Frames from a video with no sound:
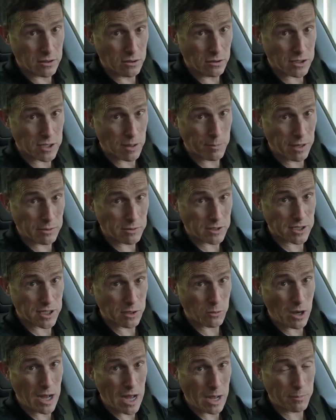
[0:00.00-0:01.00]
You'll also be able to
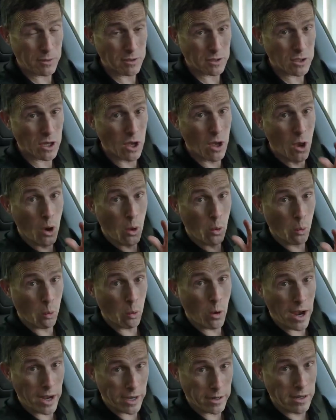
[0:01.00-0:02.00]
see what happens
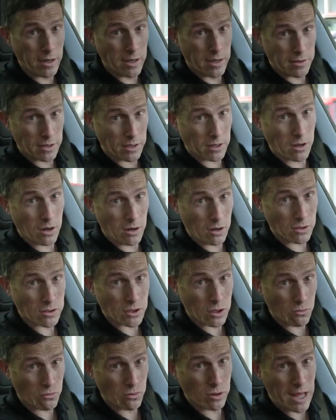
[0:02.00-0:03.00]
when the
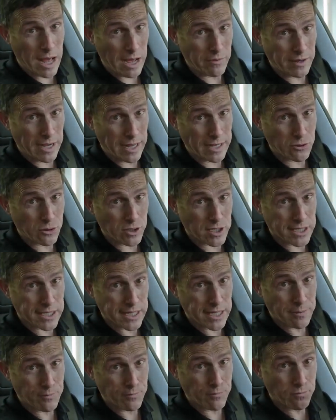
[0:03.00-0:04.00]
cars run out of
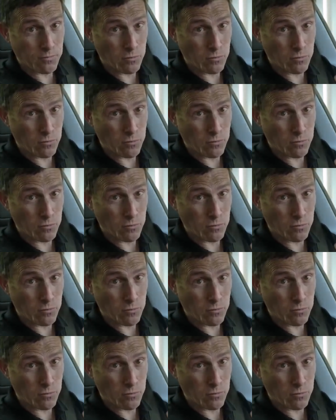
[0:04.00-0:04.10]
electricity.